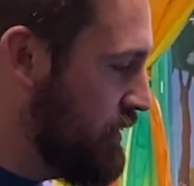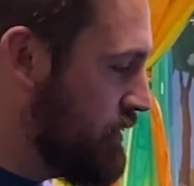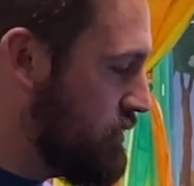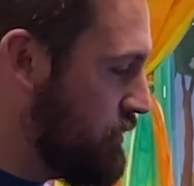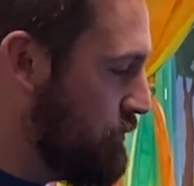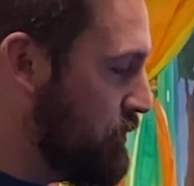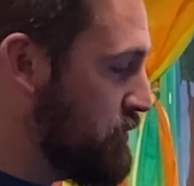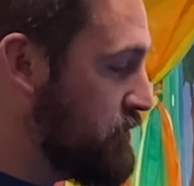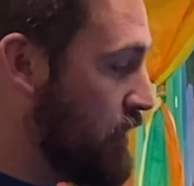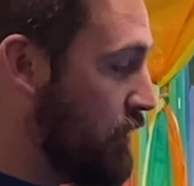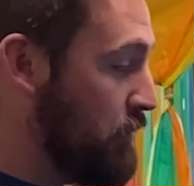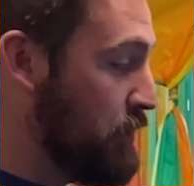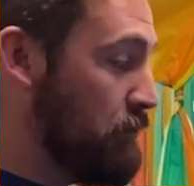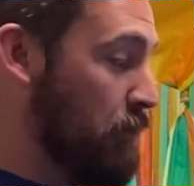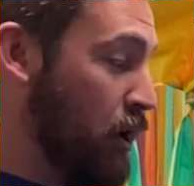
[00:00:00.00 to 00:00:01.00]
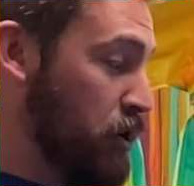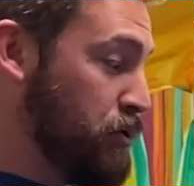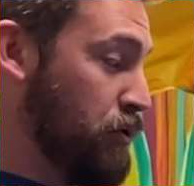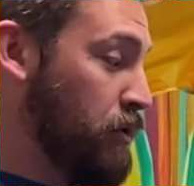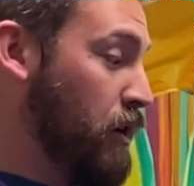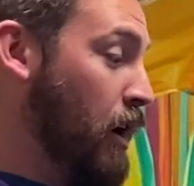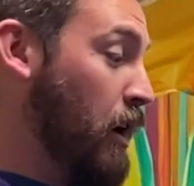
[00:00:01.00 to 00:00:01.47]
So we'll start with
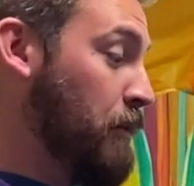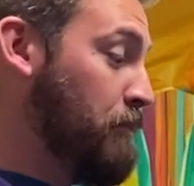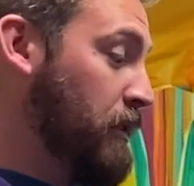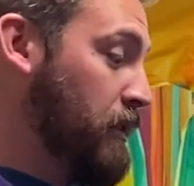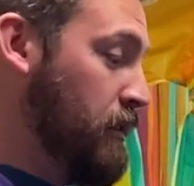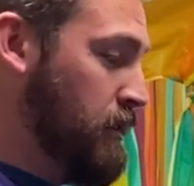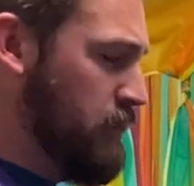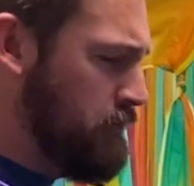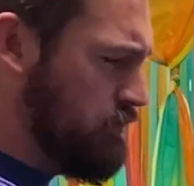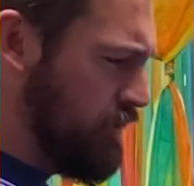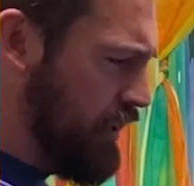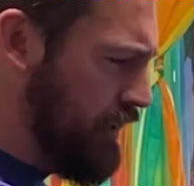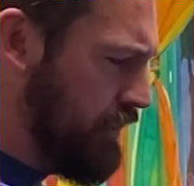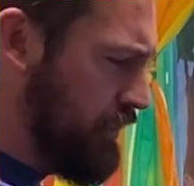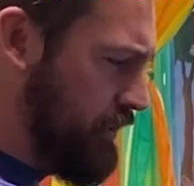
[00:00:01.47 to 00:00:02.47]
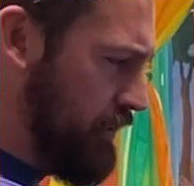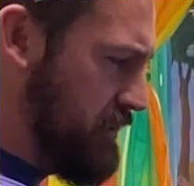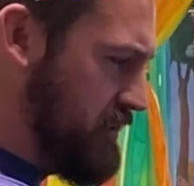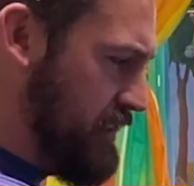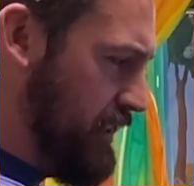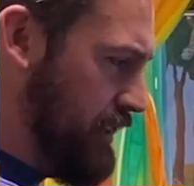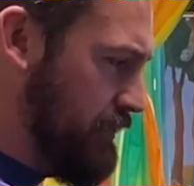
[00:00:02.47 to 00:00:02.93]
Marshall Karp,
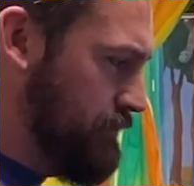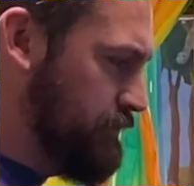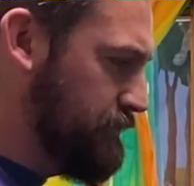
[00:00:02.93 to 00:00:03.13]
Bloodthirsty.